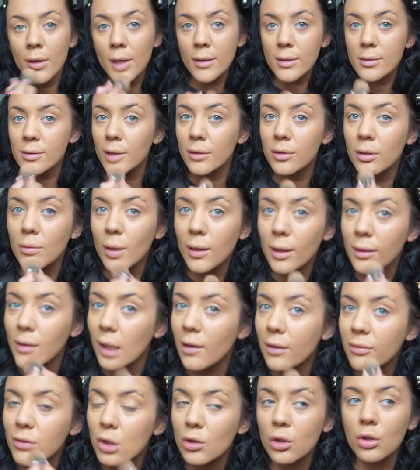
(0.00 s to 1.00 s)
So I do like to
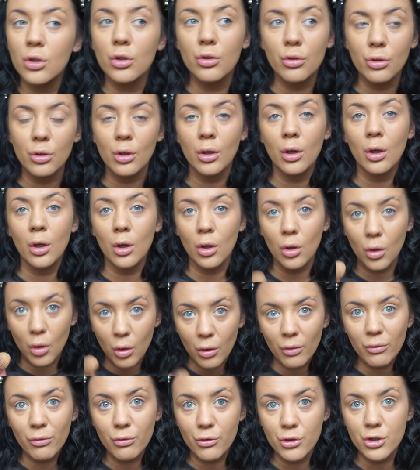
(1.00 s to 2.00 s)
have a good
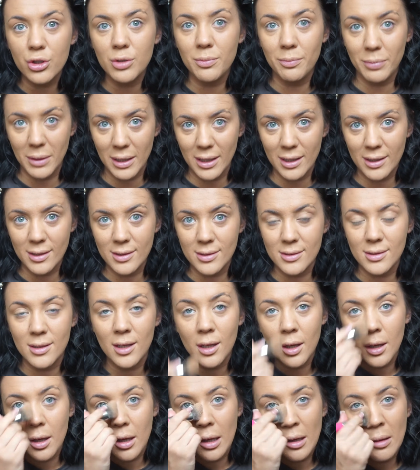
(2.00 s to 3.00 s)
coverage base,
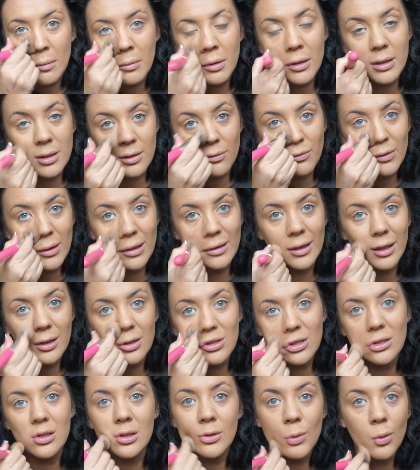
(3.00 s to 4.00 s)
because I feel like
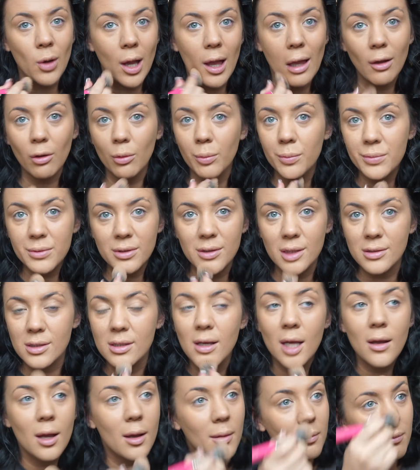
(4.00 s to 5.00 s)
that's just what helps us,
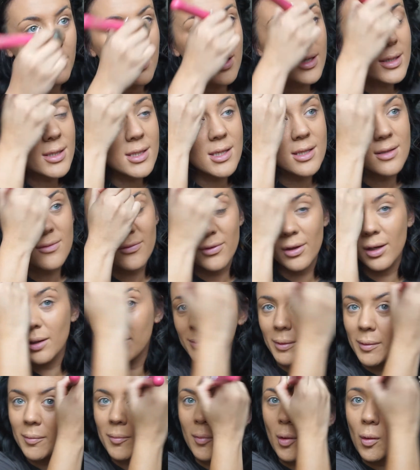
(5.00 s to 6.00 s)
makes us feel a
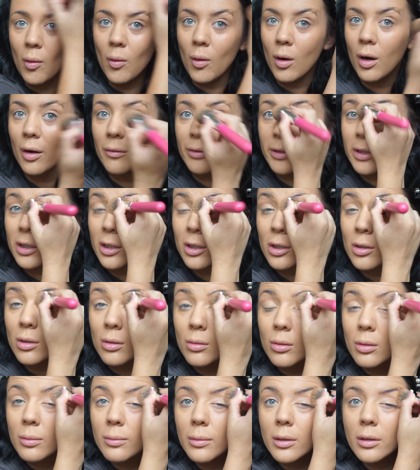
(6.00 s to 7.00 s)
bit more of a
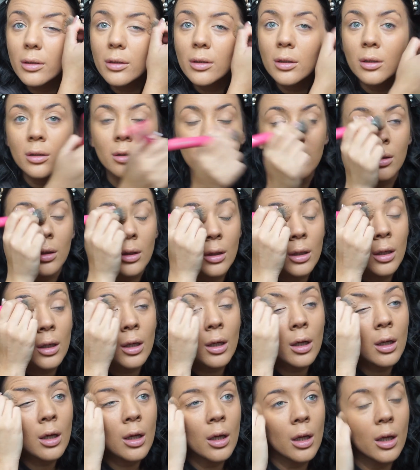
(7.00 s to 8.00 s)
human.
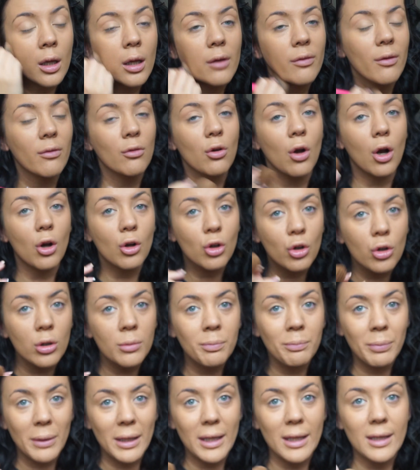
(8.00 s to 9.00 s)
If I've got a
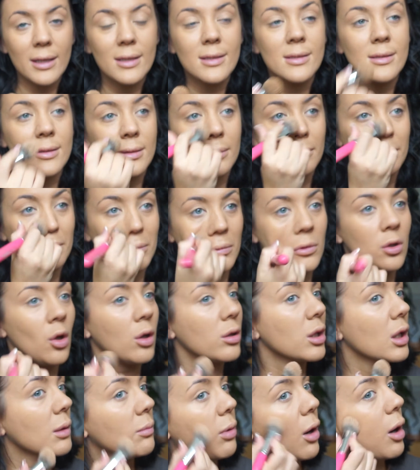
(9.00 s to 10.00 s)
good base,
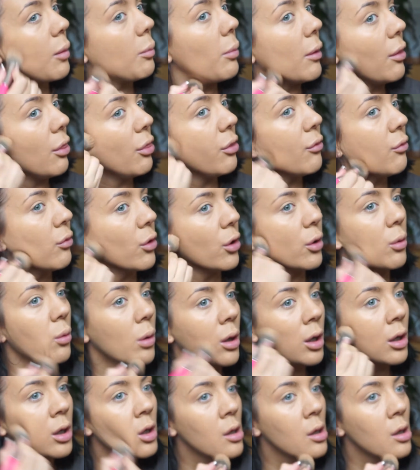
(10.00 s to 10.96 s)
nothing popping through,